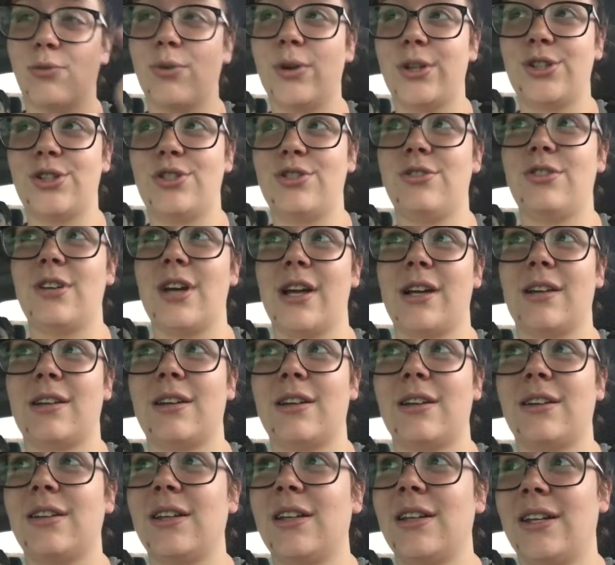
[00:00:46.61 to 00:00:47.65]
which
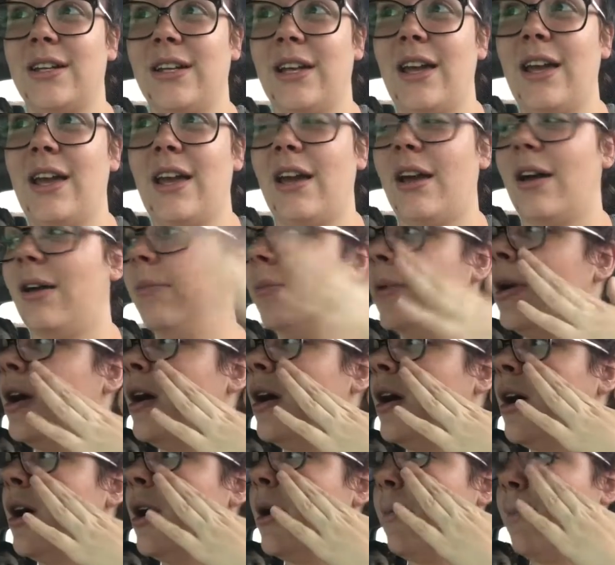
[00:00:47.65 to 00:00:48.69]
technically I am.
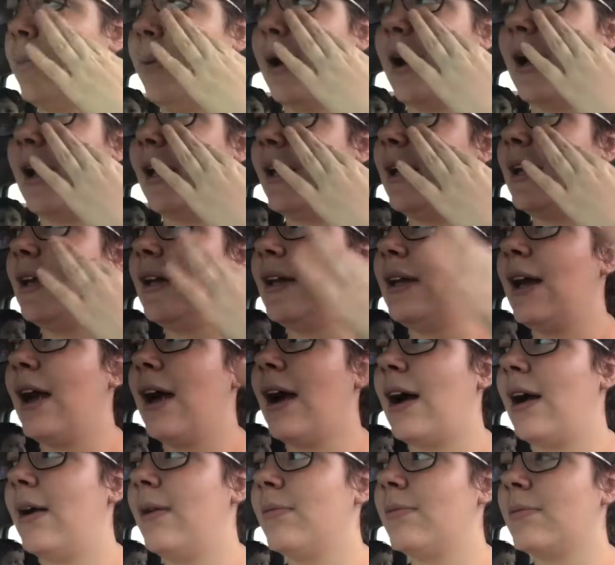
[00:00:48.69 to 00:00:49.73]
But
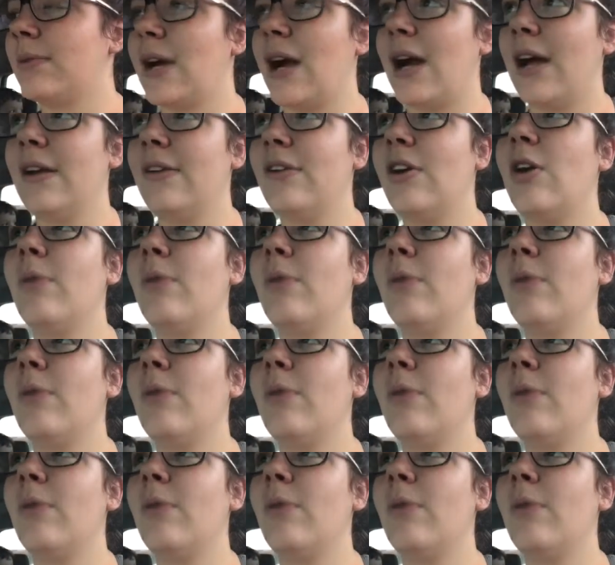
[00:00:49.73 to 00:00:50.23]
yeah, I'm kind of